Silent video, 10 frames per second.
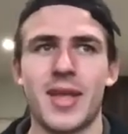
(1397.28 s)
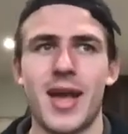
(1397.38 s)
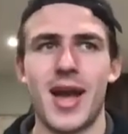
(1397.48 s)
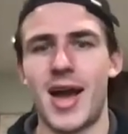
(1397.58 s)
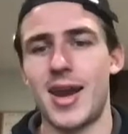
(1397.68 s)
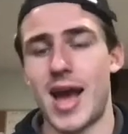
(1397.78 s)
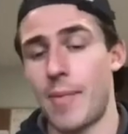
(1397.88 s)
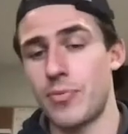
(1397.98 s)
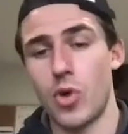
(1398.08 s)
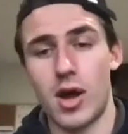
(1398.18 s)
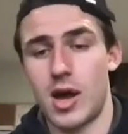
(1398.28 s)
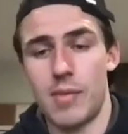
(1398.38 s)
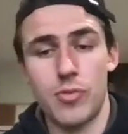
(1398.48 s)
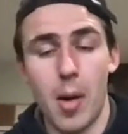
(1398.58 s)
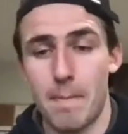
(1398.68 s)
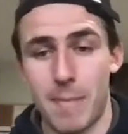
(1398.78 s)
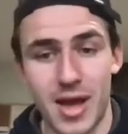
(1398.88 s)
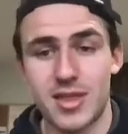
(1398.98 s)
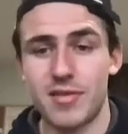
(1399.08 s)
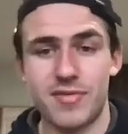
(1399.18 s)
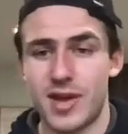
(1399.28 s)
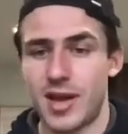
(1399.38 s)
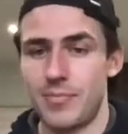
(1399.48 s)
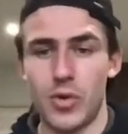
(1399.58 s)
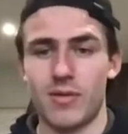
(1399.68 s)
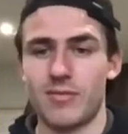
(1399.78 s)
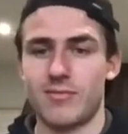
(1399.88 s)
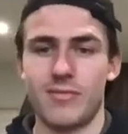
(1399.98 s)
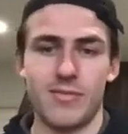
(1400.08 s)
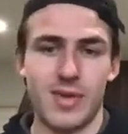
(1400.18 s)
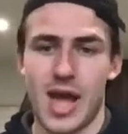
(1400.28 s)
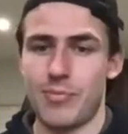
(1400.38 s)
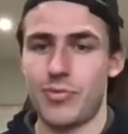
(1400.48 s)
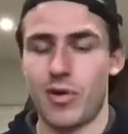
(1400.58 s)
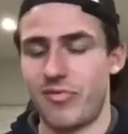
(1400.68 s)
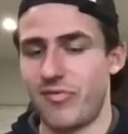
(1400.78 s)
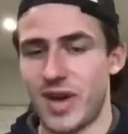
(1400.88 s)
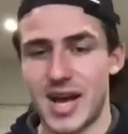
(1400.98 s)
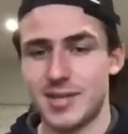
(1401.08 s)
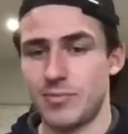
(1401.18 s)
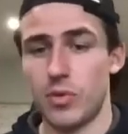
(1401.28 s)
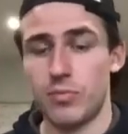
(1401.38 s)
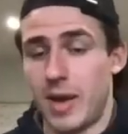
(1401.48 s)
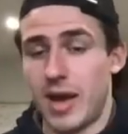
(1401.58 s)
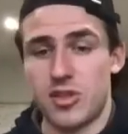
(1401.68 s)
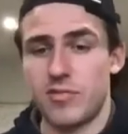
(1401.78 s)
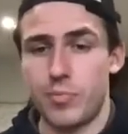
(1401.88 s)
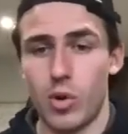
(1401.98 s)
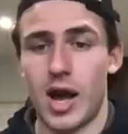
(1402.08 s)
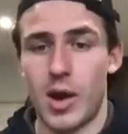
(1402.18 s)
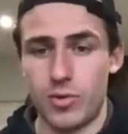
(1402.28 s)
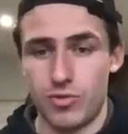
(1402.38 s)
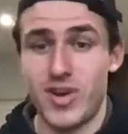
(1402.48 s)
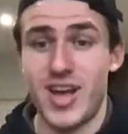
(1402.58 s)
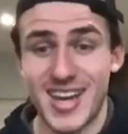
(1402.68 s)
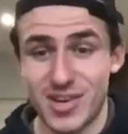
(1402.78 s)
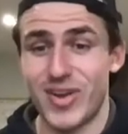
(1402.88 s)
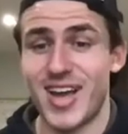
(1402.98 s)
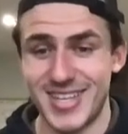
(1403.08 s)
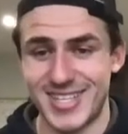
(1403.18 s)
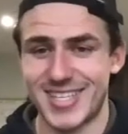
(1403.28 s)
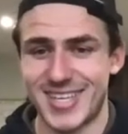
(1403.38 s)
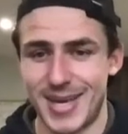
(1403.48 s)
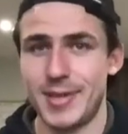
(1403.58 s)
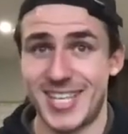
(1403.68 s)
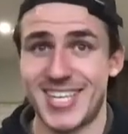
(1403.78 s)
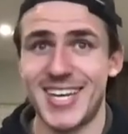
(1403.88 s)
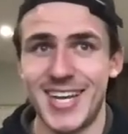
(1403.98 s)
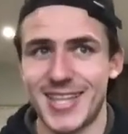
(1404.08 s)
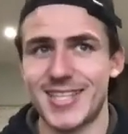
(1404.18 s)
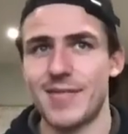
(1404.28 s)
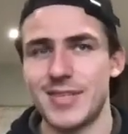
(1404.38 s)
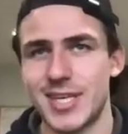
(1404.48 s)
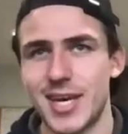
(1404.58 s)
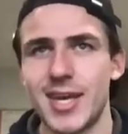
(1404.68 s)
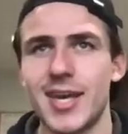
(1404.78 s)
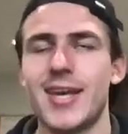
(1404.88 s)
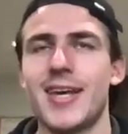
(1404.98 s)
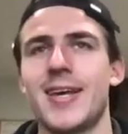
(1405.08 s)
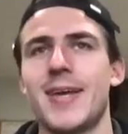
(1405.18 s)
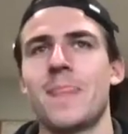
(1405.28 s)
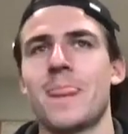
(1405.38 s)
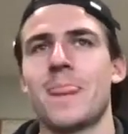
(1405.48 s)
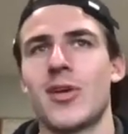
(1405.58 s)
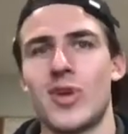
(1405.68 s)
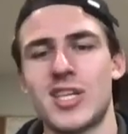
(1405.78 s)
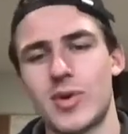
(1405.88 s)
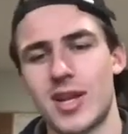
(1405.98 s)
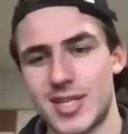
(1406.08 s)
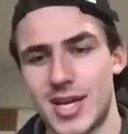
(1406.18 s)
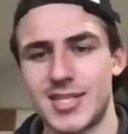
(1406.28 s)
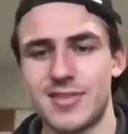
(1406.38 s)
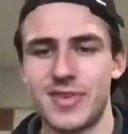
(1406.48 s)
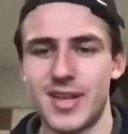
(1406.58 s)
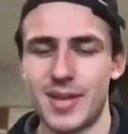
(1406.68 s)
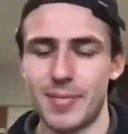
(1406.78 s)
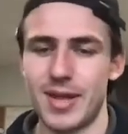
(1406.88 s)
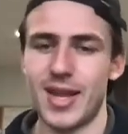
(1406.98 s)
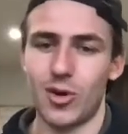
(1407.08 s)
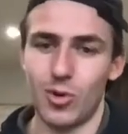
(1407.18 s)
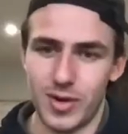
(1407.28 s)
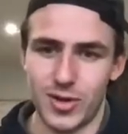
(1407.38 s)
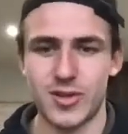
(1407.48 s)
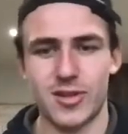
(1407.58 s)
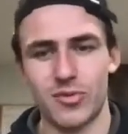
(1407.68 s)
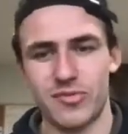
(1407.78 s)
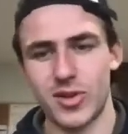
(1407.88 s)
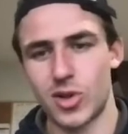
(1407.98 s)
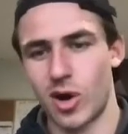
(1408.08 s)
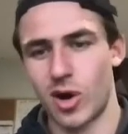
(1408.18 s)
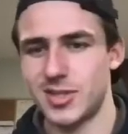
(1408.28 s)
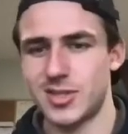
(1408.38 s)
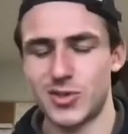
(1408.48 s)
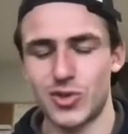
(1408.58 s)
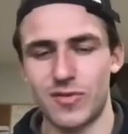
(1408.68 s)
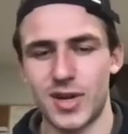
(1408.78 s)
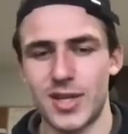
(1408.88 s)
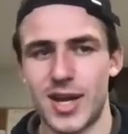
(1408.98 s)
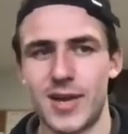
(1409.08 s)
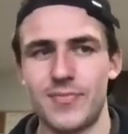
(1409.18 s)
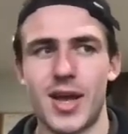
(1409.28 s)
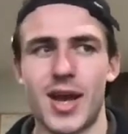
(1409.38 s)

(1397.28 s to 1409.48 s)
And I'm not massive. I'm not fat. I'm not massive, but I was really, really skinny at 70 kg. So that's when I started feeling a bit like, oh my God, I don't feel confident and stuff like that.